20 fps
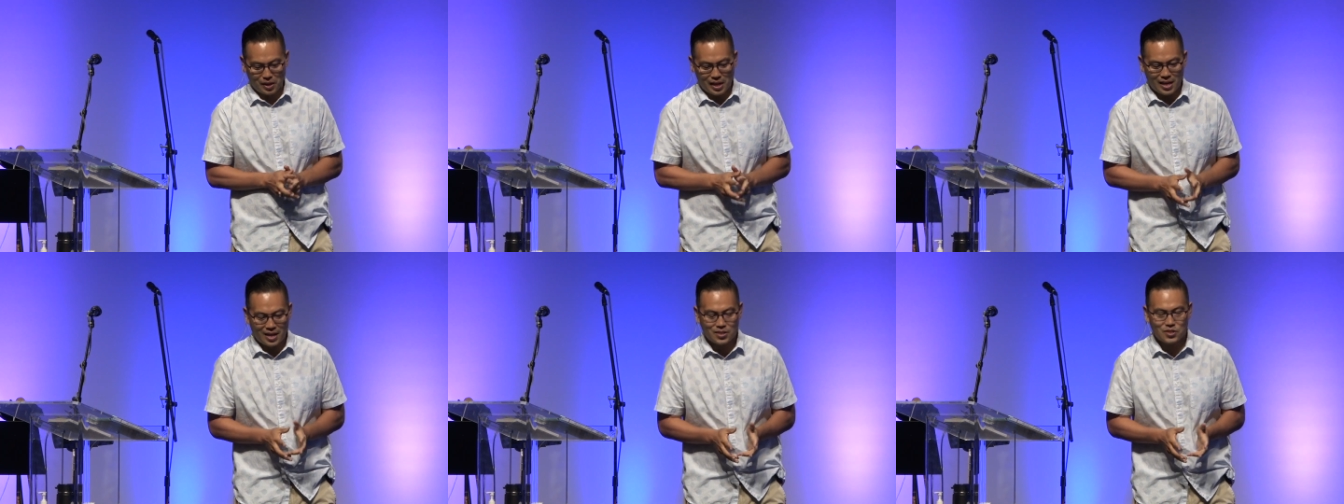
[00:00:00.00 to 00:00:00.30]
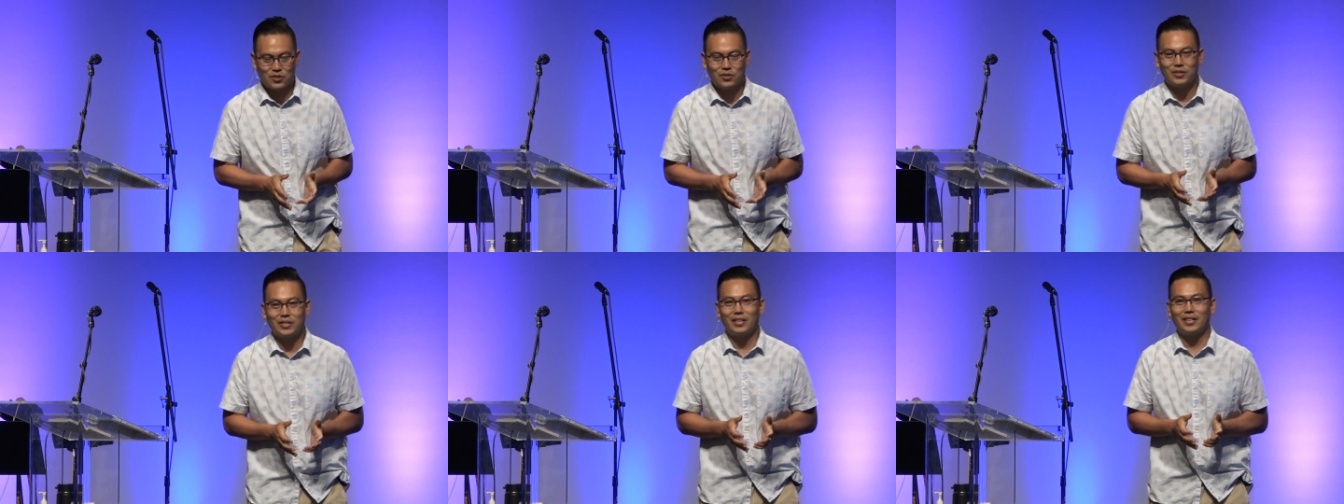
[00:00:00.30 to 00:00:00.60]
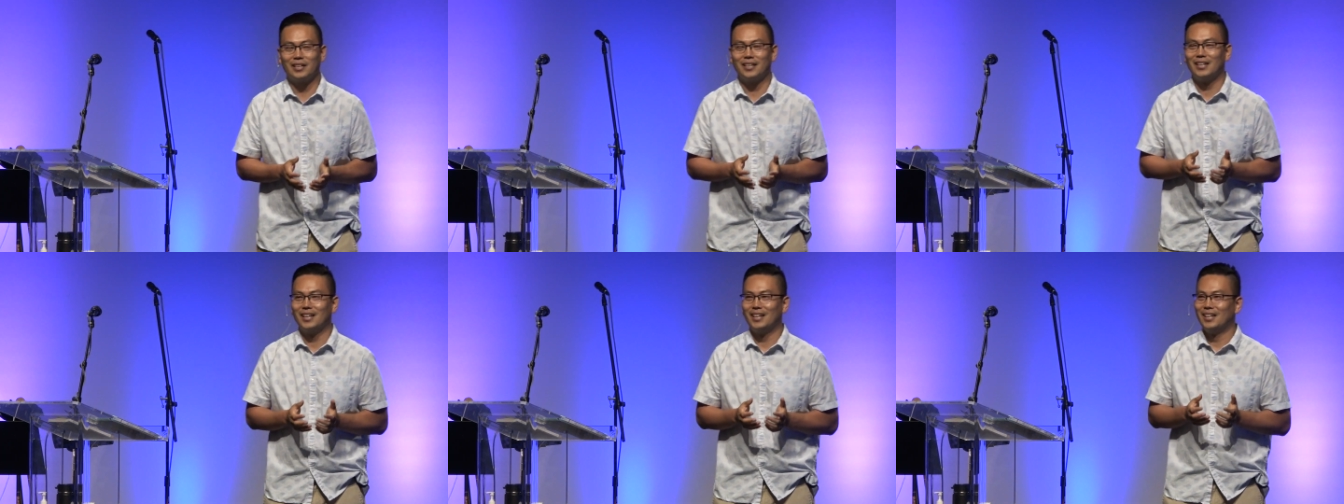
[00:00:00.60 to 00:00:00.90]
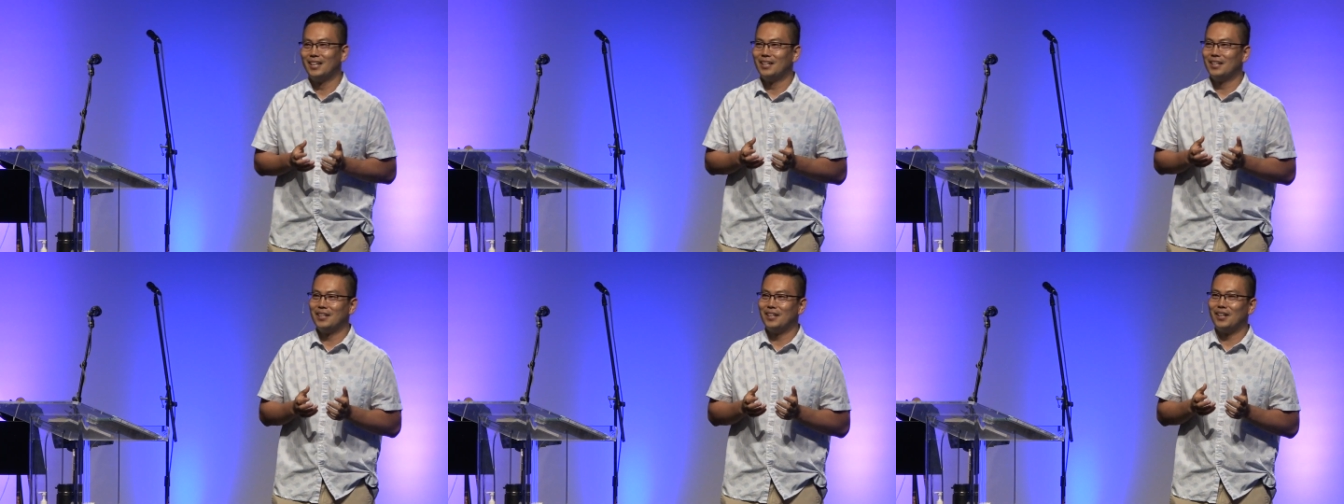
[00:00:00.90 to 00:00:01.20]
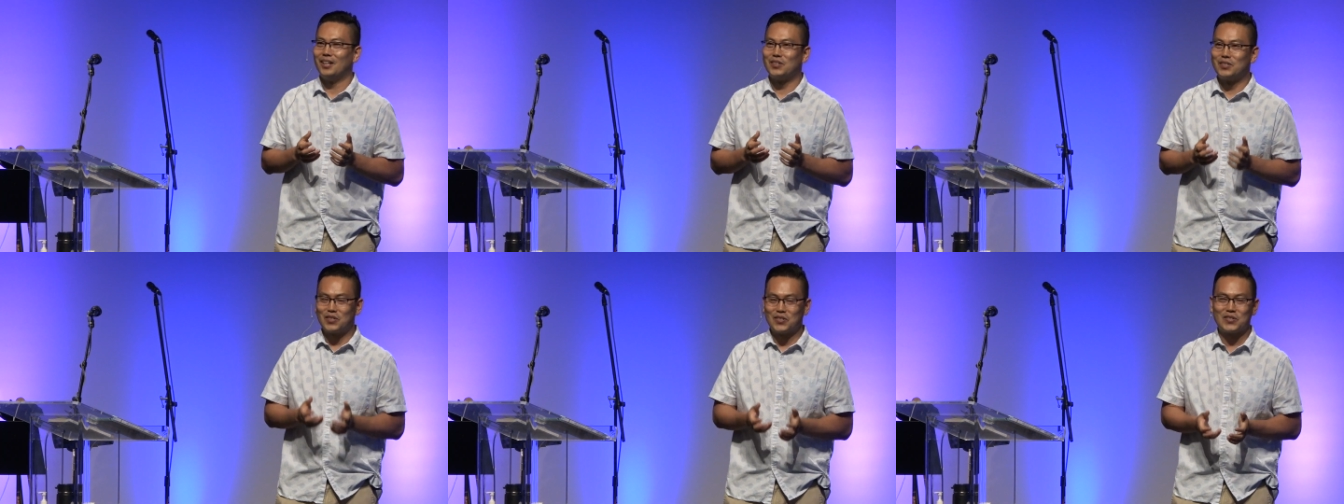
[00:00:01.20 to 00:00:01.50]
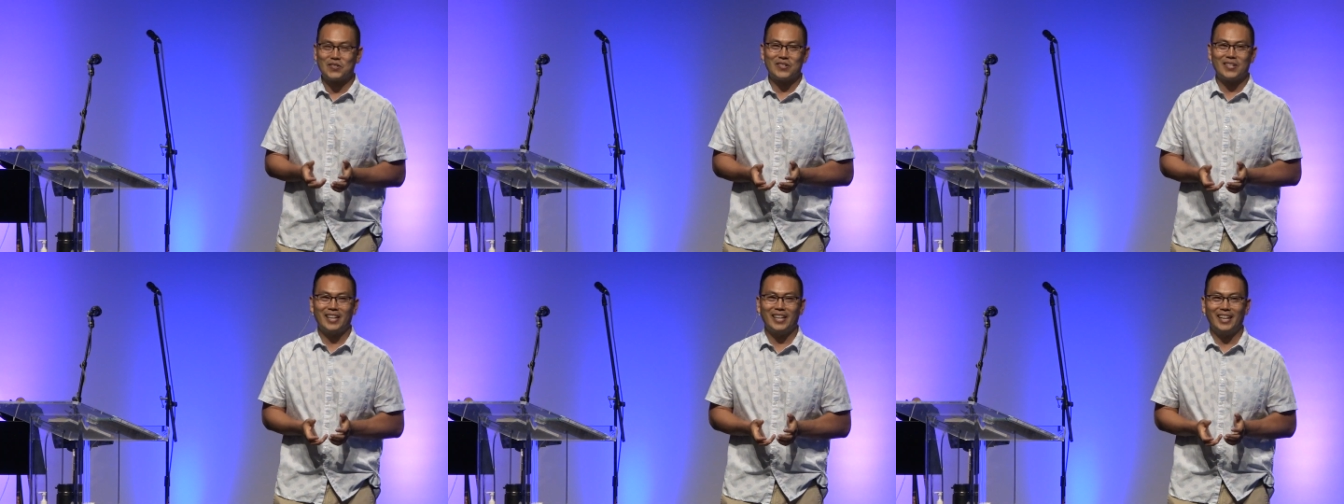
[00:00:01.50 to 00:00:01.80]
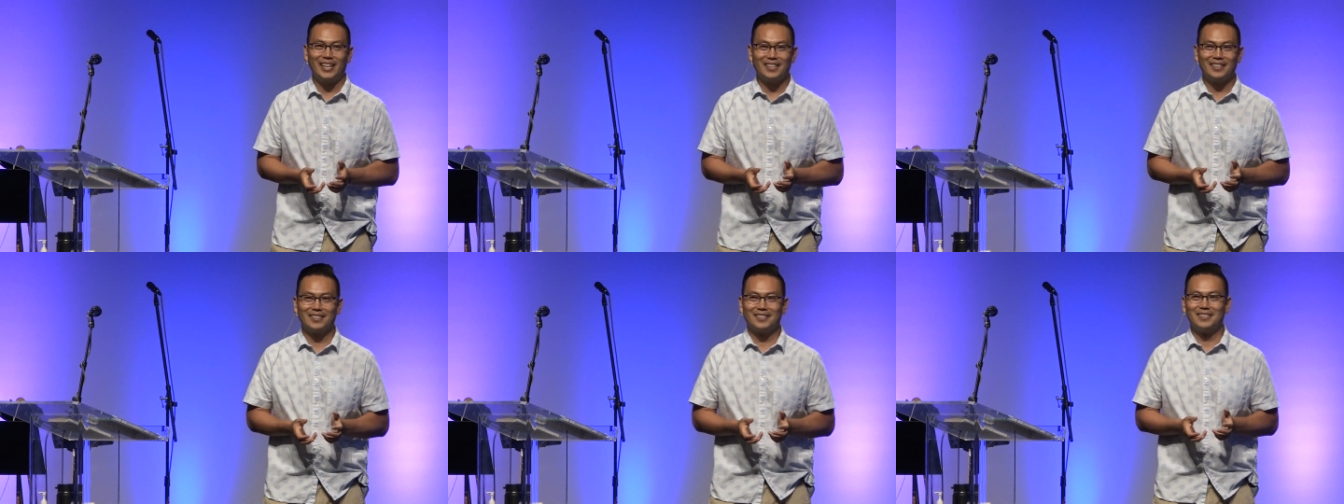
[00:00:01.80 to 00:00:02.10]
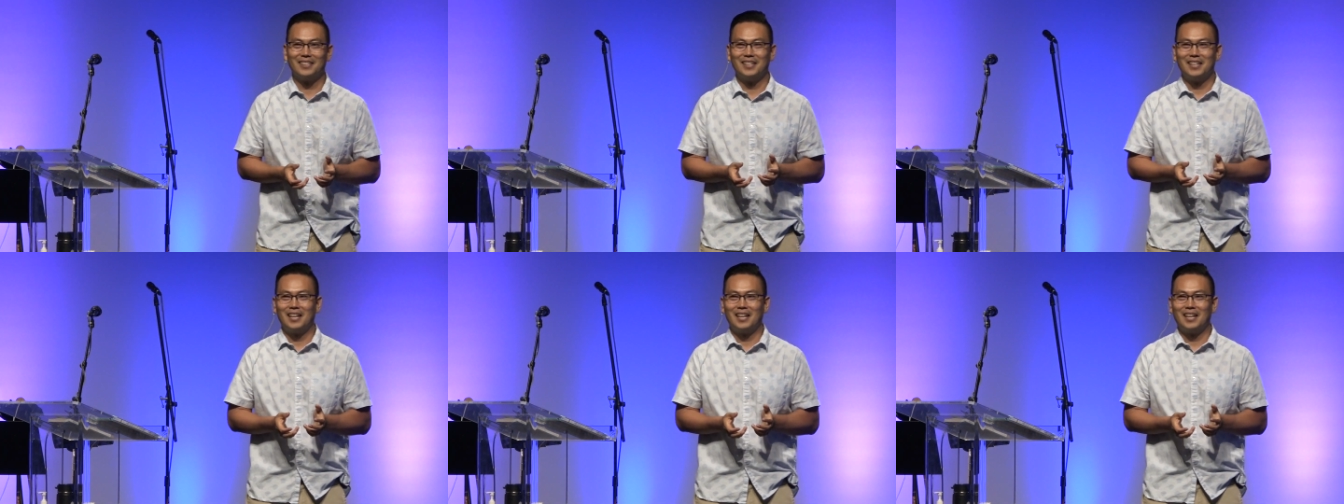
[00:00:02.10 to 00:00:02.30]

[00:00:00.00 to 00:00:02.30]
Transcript: actually understand